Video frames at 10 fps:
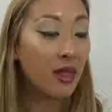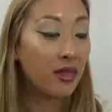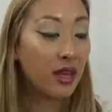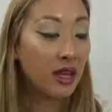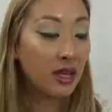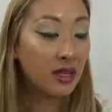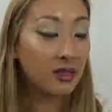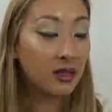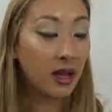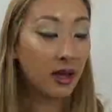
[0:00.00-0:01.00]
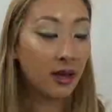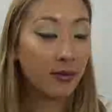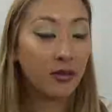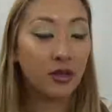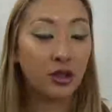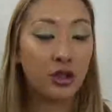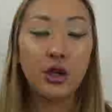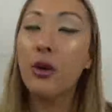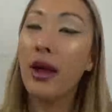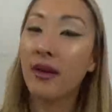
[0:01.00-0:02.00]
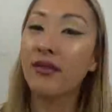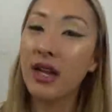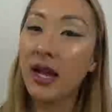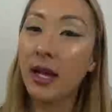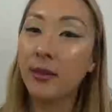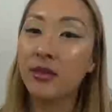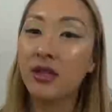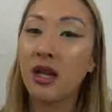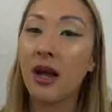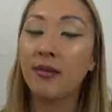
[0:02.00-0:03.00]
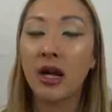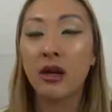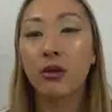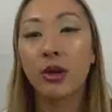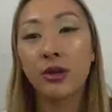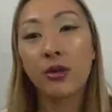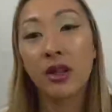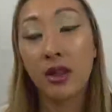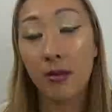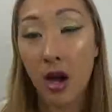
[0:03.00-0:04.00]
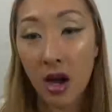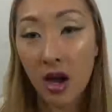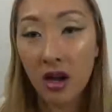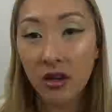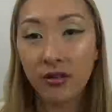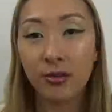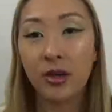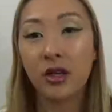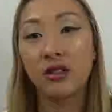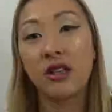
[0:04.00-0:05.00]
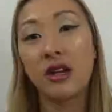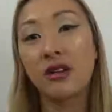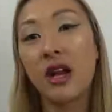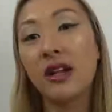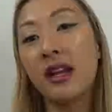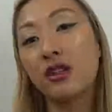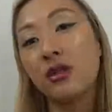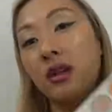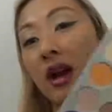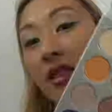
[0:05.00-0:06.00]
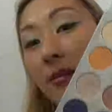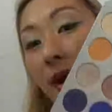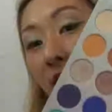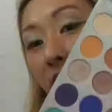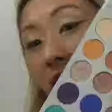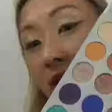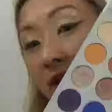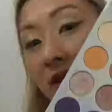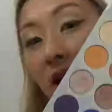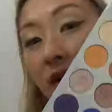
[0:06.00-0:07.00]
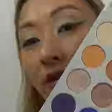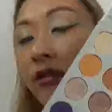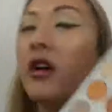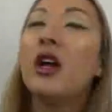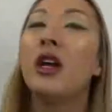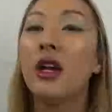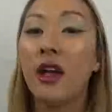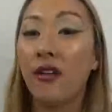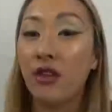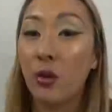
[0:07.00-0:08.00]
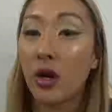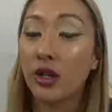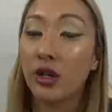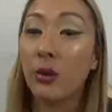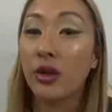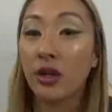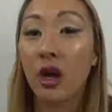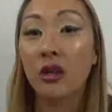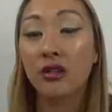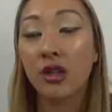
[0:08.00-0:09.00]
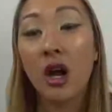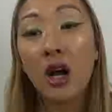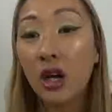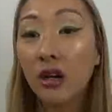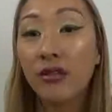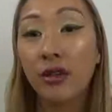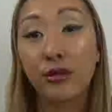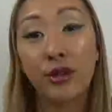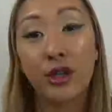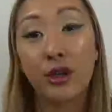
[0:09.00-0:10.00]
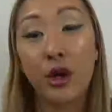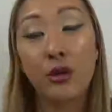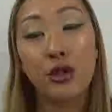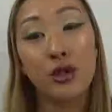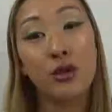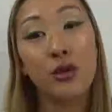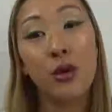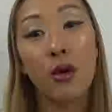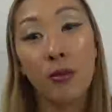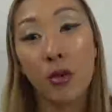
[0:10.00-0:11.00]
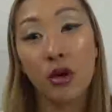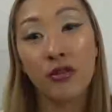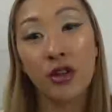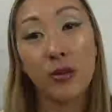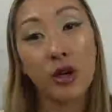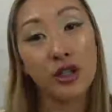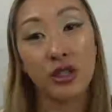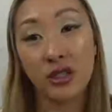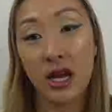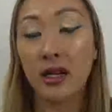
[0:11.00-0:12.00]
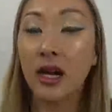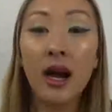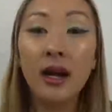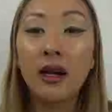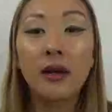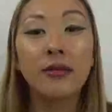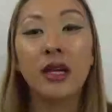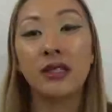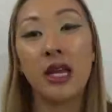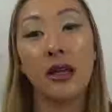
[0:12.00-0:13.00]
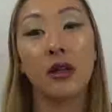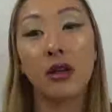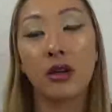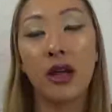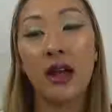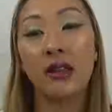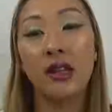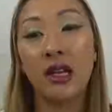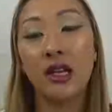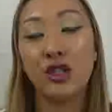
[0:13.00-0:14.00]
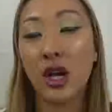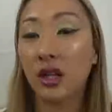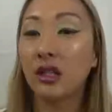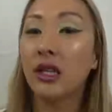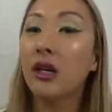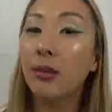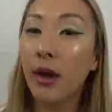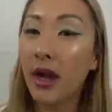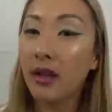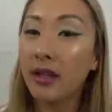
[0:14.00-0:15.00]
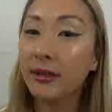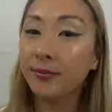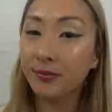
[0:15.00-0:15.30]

these um, do have names. I'm not going to read them off because they are not actually on the palette itself. If you want to know what the colors are, feel free to go to morphebrushes.com and take a look at the Jaclyn Hill palette